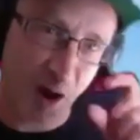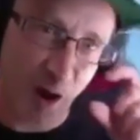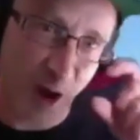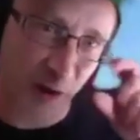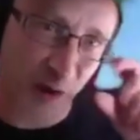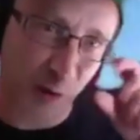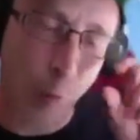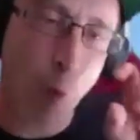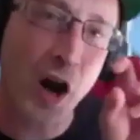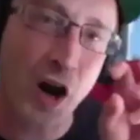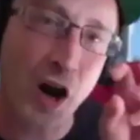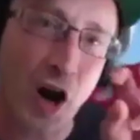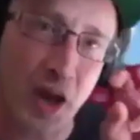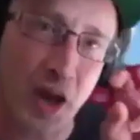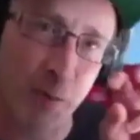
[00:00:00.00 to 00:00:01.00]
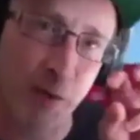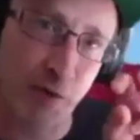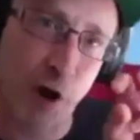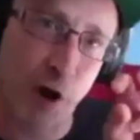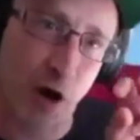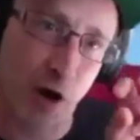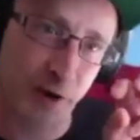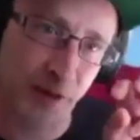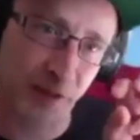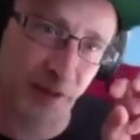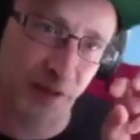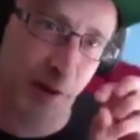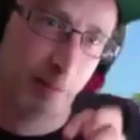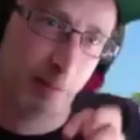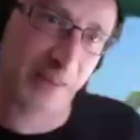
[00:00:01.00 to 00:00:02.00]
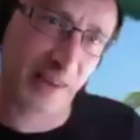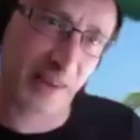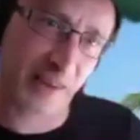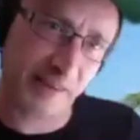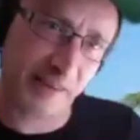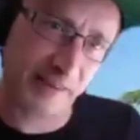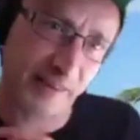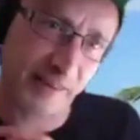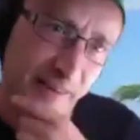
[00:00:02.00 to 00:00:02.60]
it's one item of art. Does that make sense?